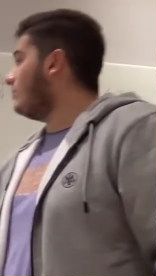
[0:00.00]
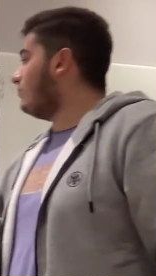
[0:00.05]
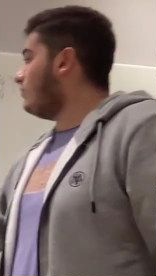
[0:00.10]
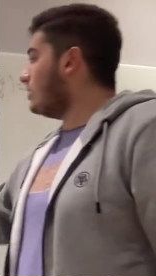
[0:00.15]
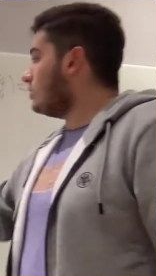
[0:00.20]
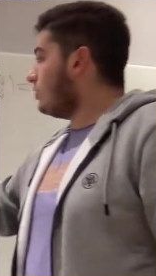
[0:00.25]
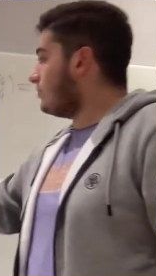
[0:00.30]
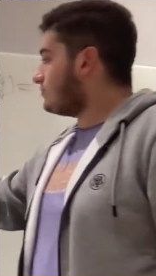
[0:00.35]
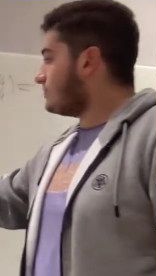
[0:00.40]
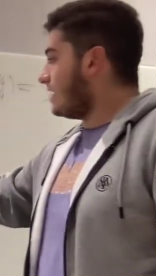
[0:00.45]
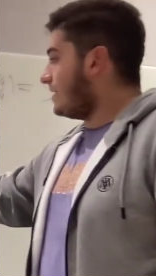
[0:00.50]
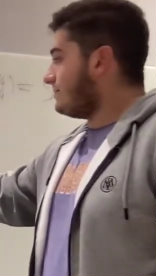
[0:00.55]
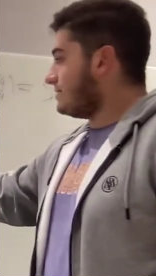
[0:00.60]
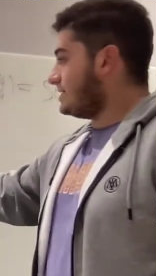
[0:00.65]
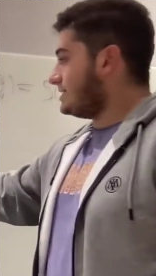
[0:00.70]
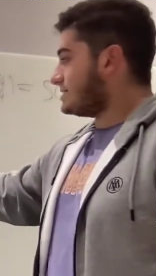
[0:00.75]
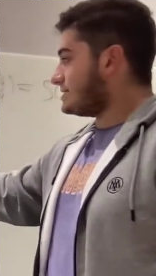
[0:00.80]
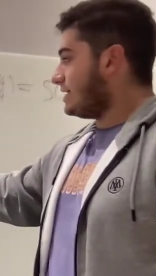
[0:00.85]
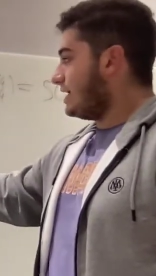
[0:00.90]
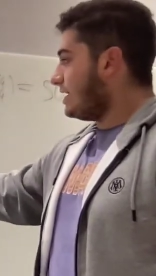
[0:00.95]
One of
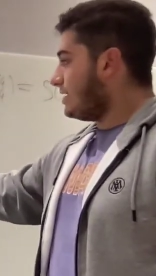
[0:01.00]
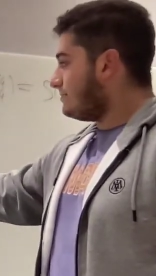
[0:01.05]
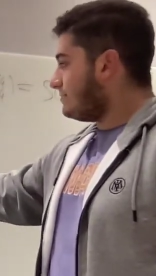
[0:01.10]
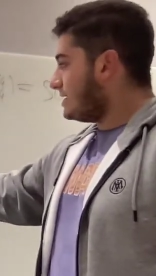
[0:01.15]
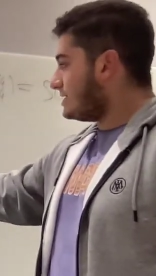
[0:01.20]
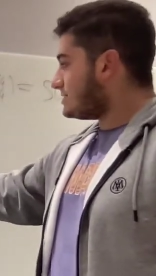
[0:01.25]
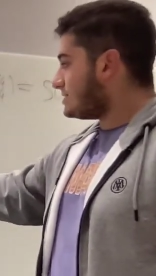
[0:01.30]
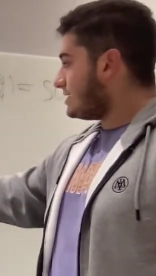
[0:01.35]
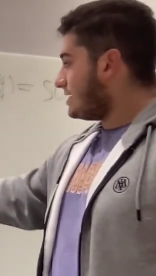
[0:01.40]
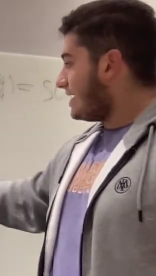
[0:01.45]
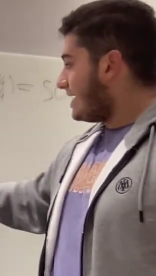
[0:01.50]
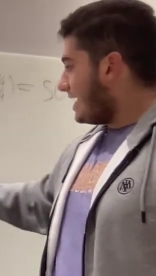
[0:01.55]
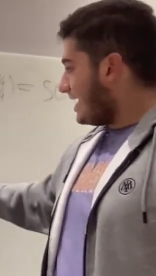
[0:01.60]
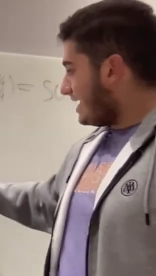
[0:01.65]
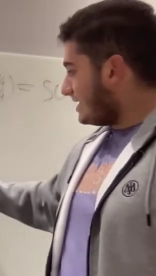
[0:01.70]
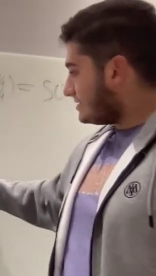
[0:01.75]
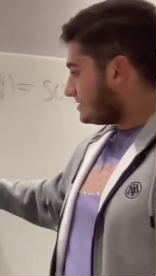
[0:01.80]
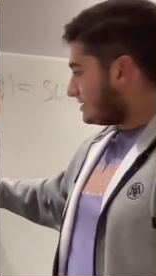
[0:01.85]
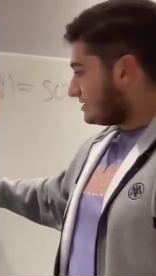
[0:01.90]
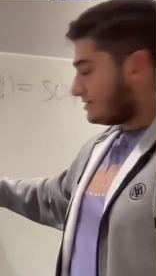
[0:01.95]
them is Ahmed,
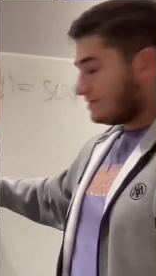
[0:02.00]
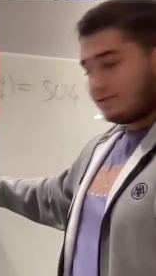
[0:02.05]
and